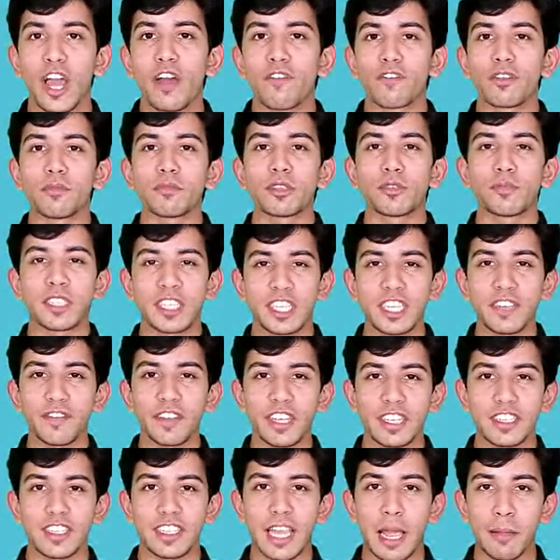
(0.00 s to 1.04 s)
from
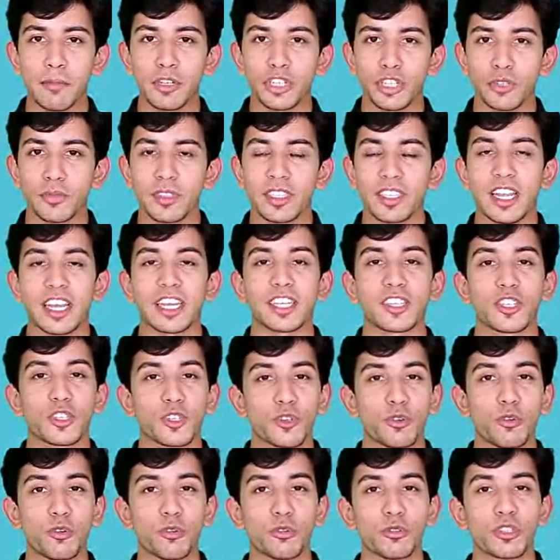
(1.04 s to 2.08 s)
specific establishments like
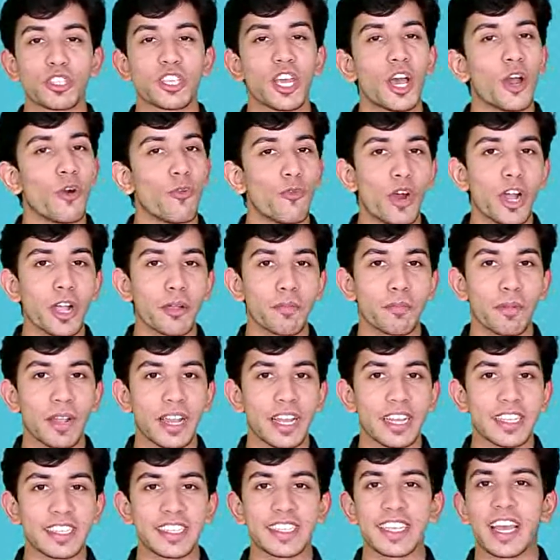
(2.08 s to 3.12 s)
schools,
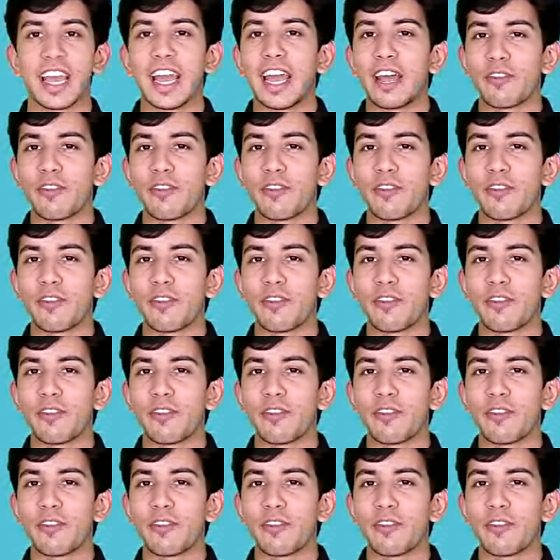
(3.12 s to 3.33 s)
workplace,